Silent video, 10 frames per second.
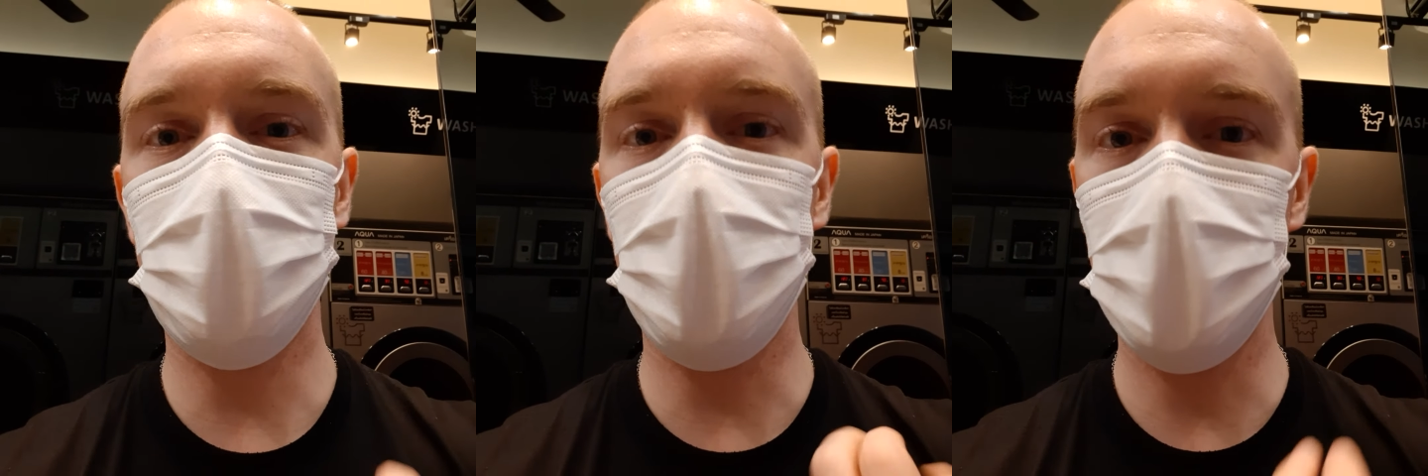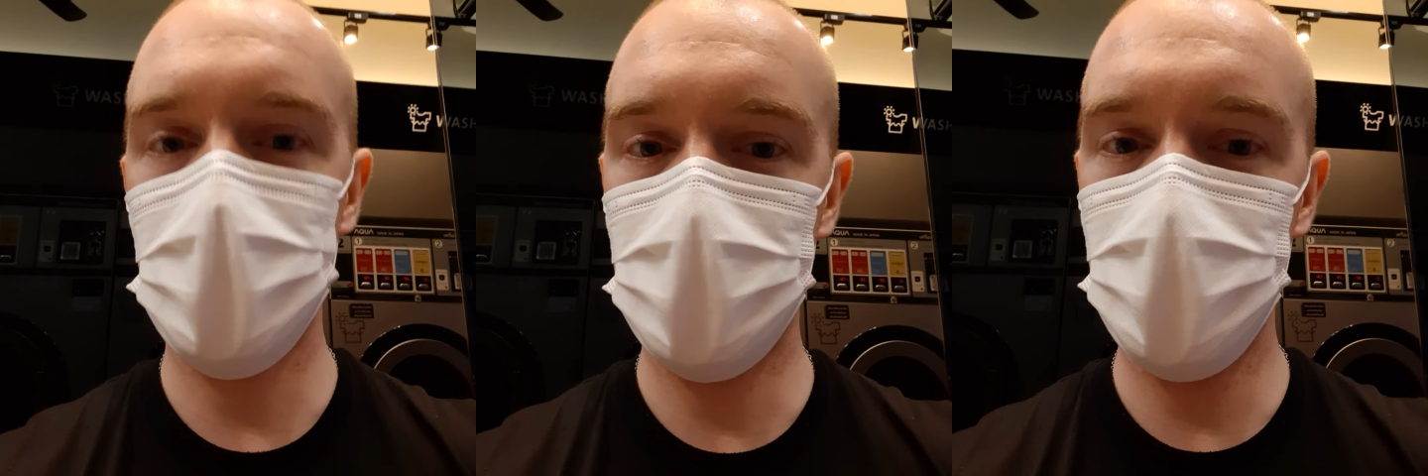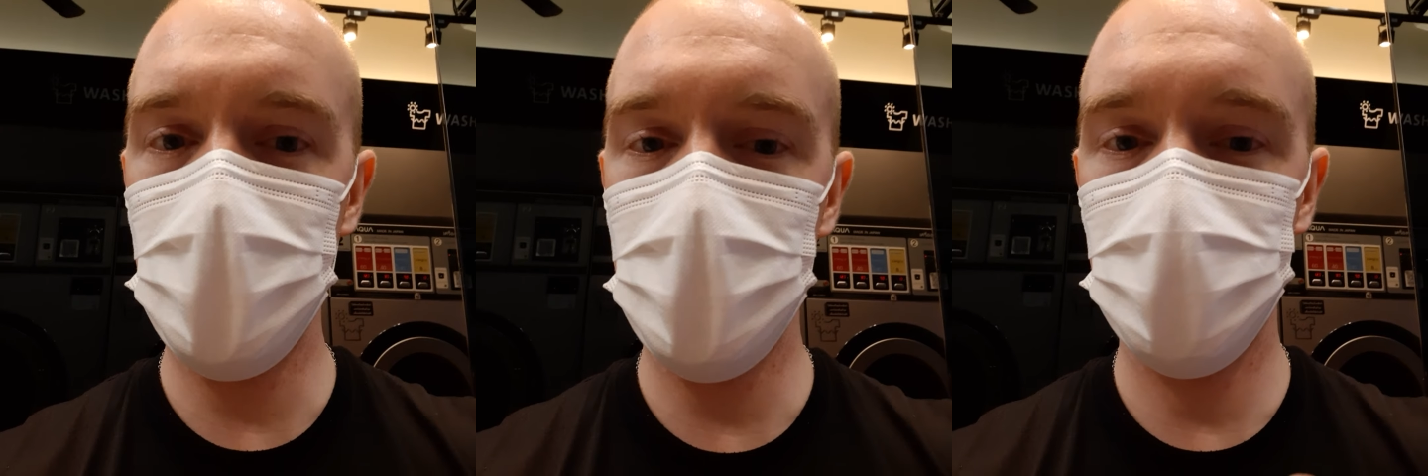And
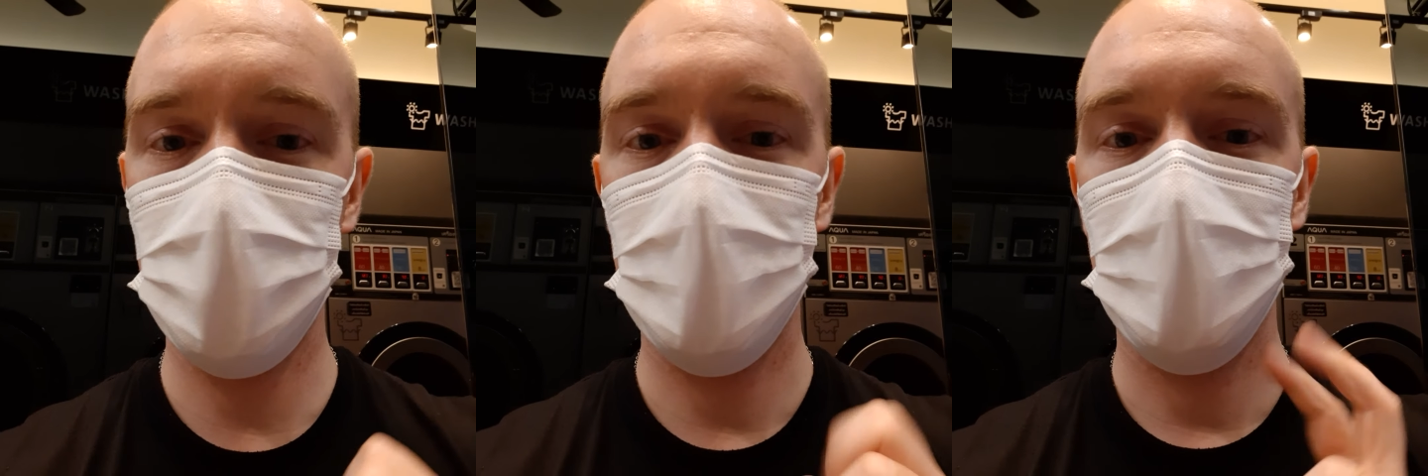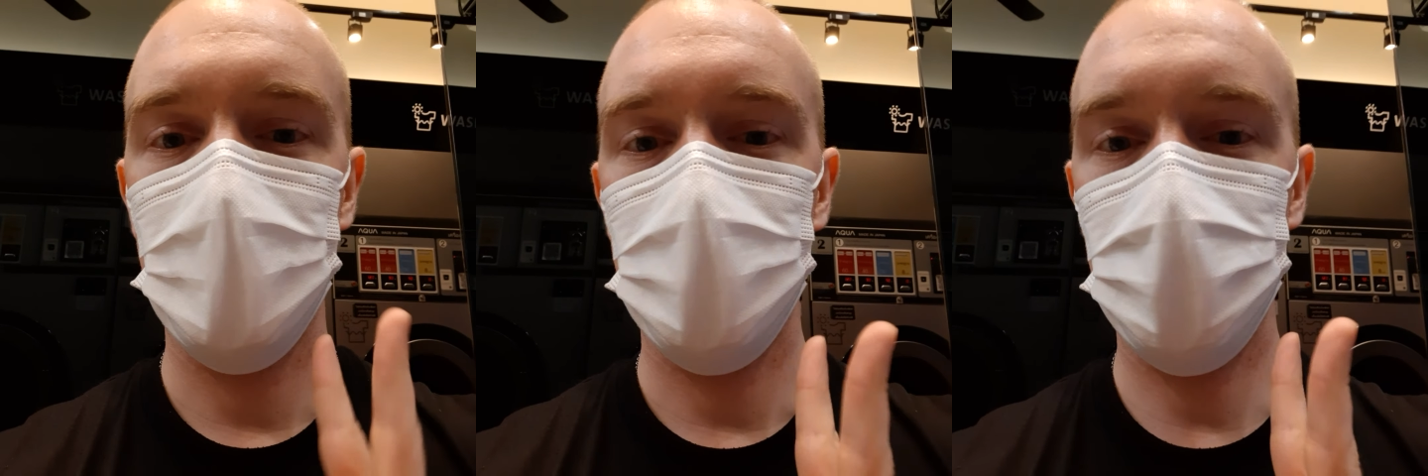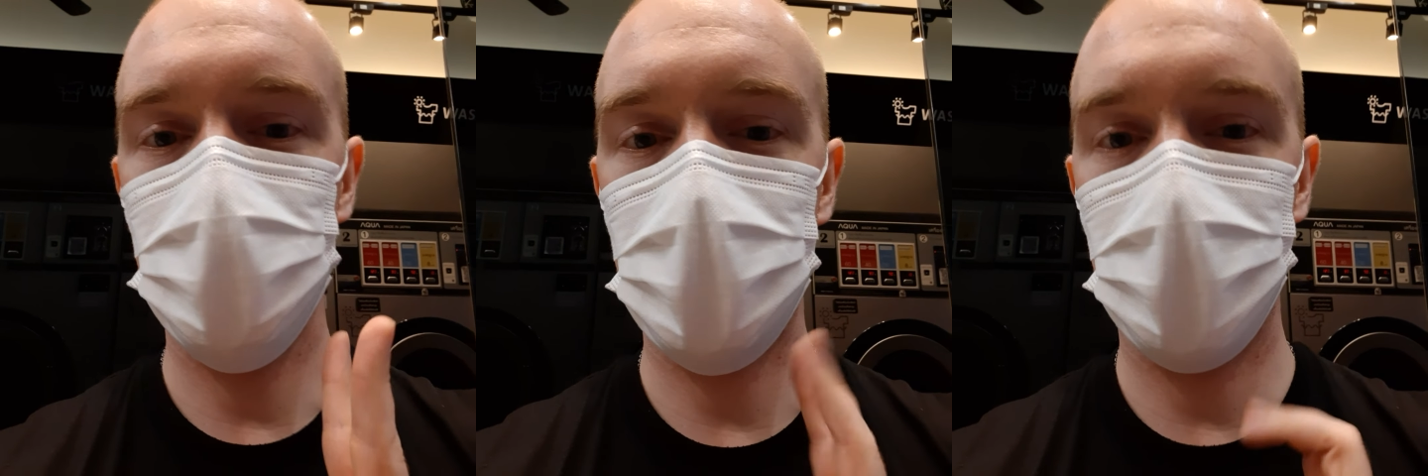then you
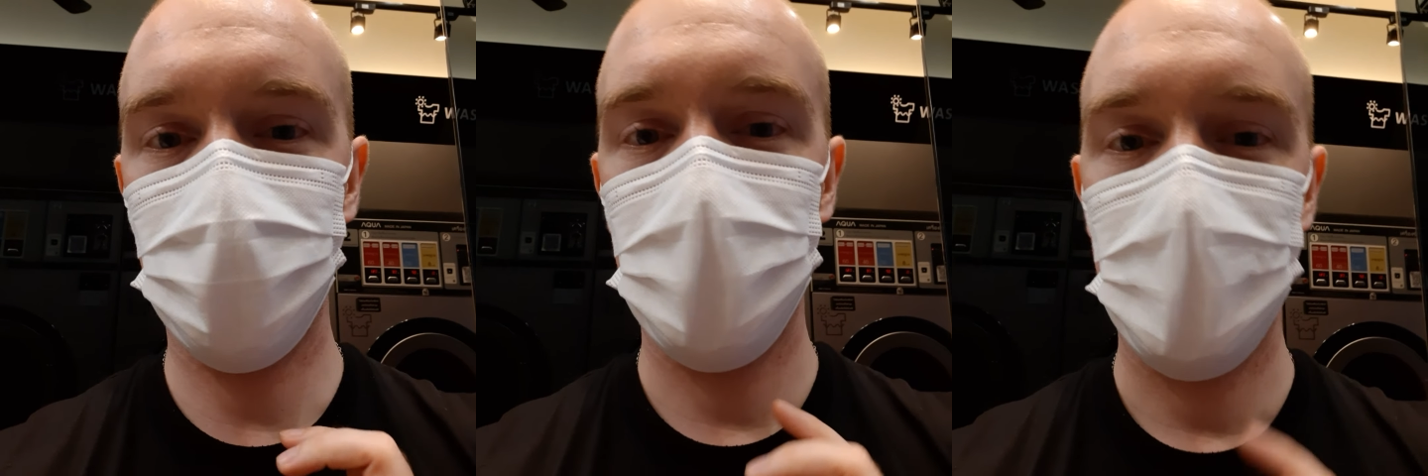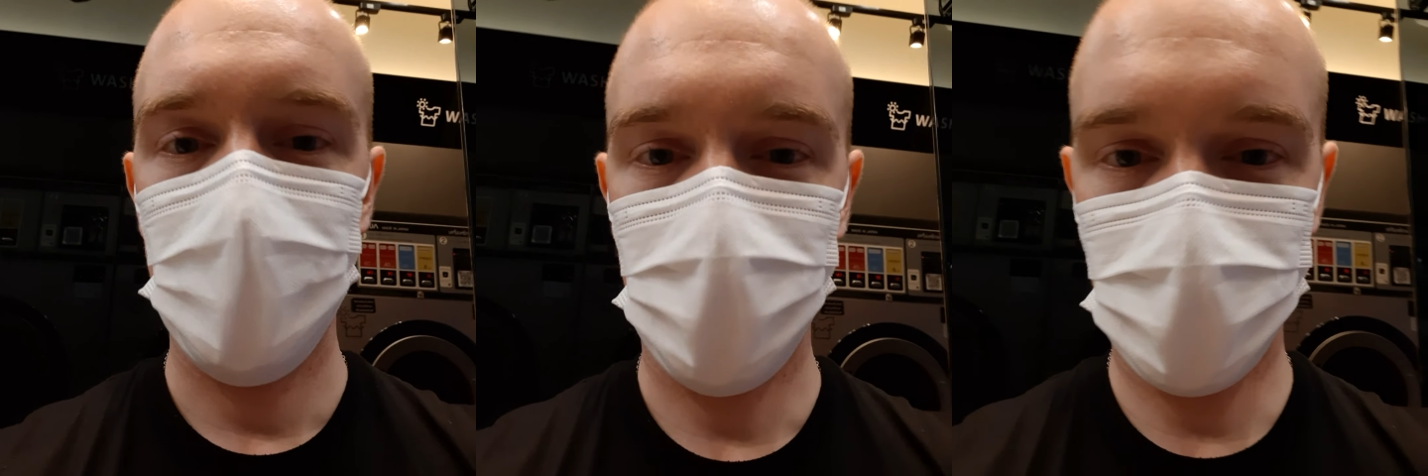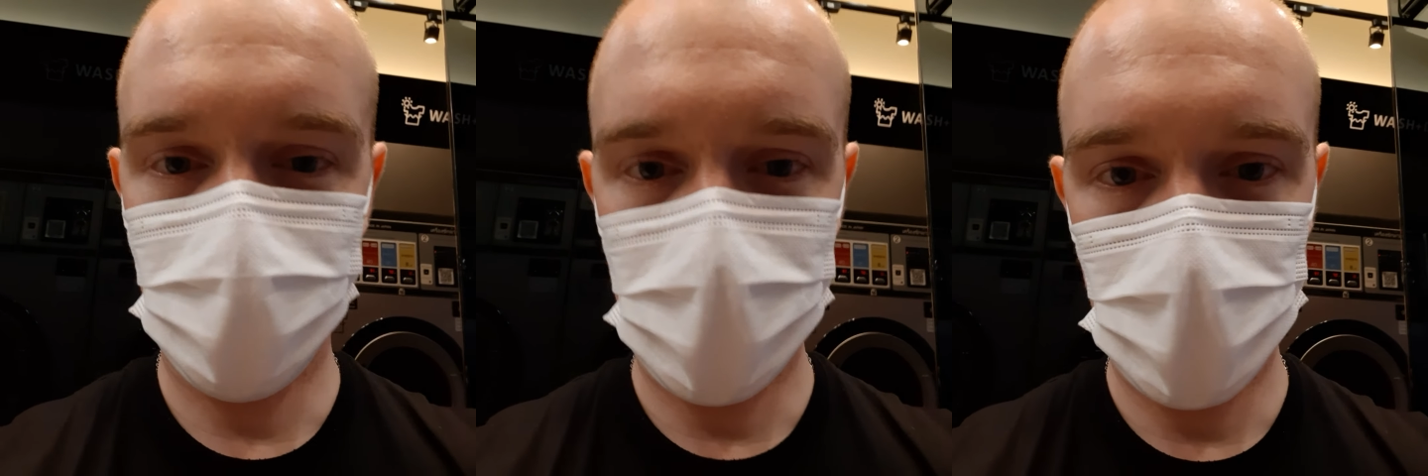have
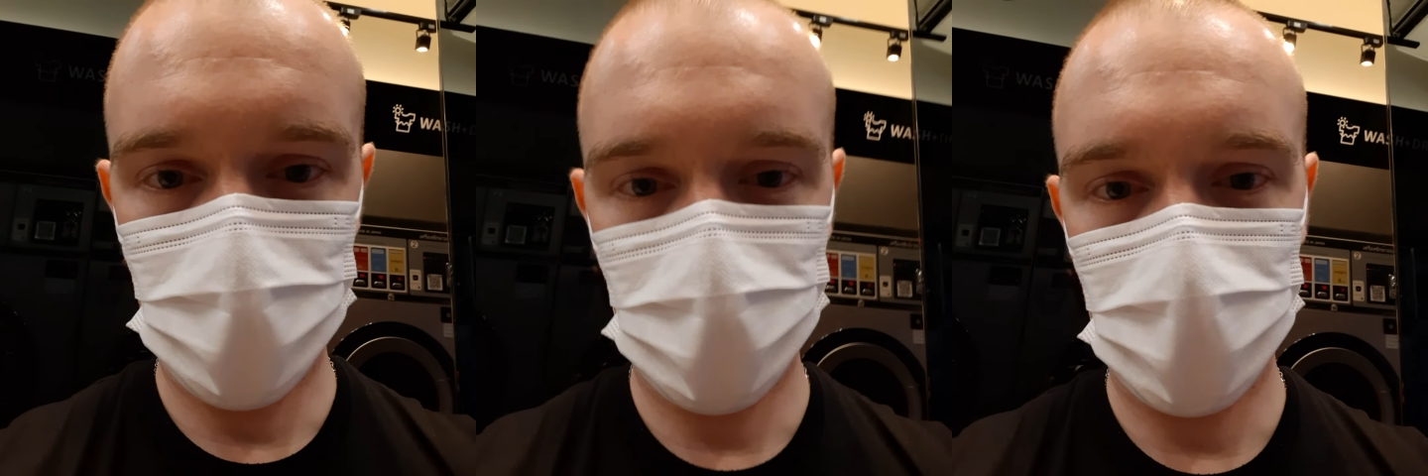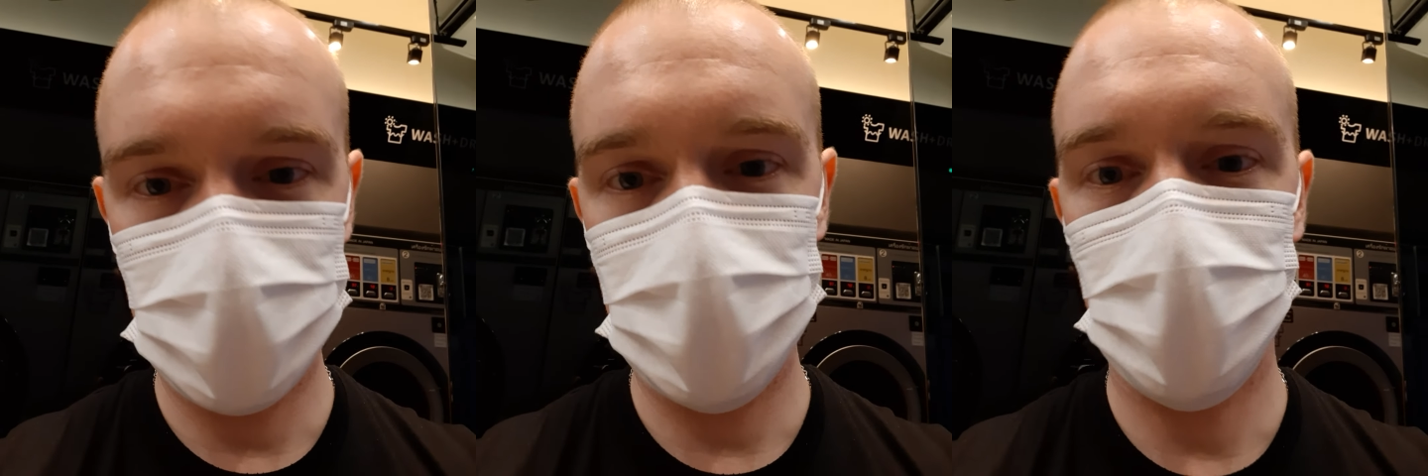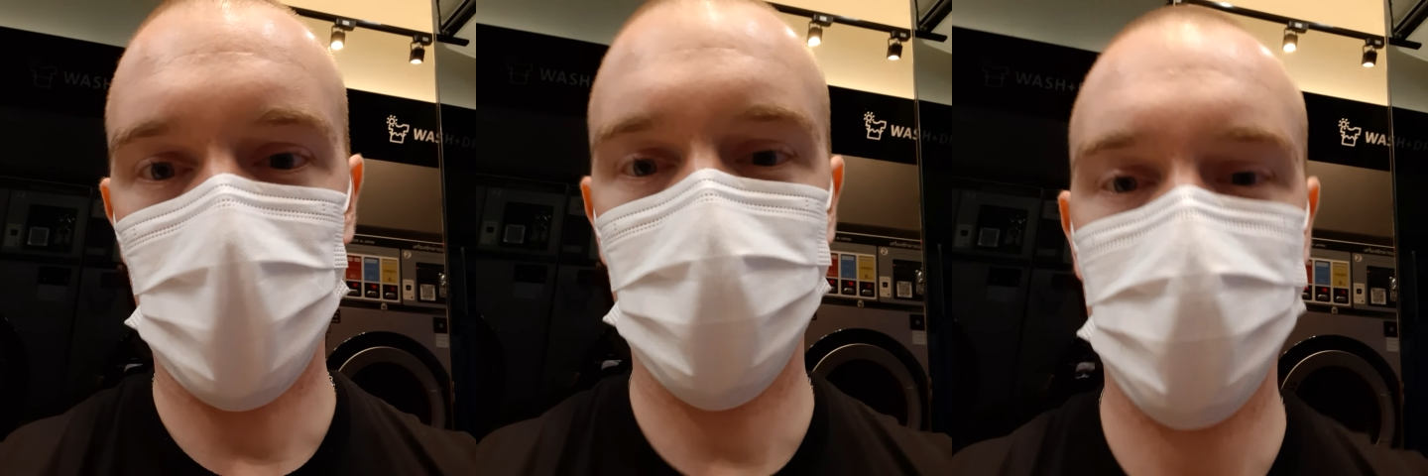fabric
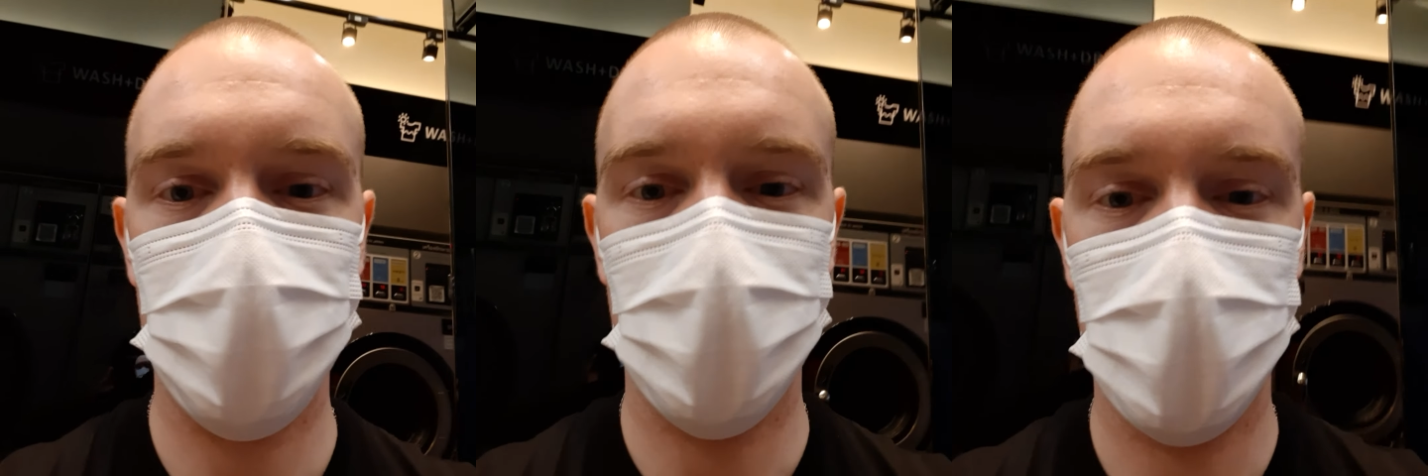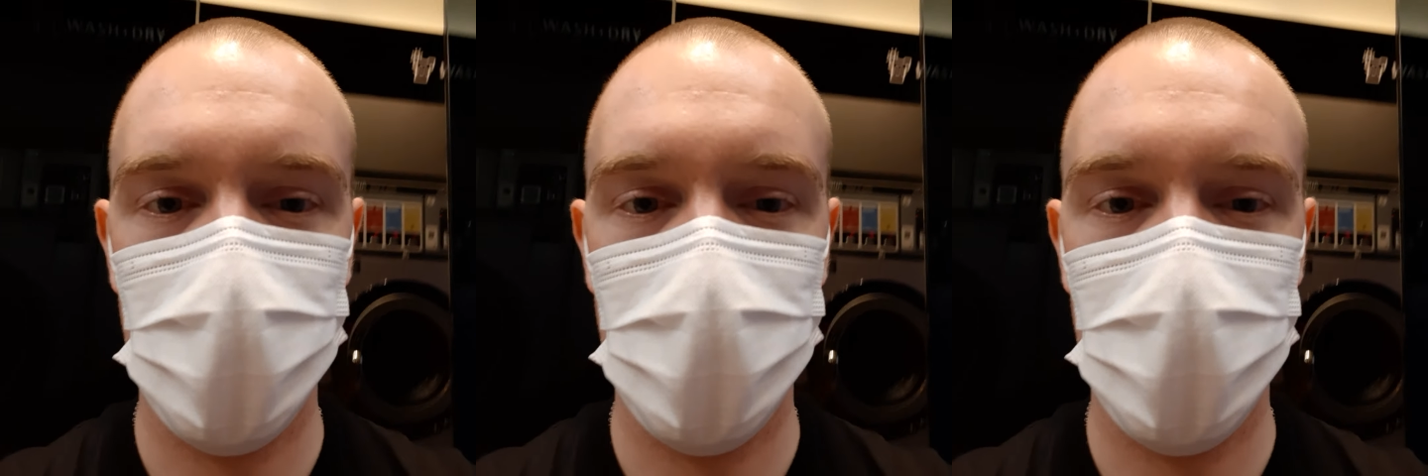softener.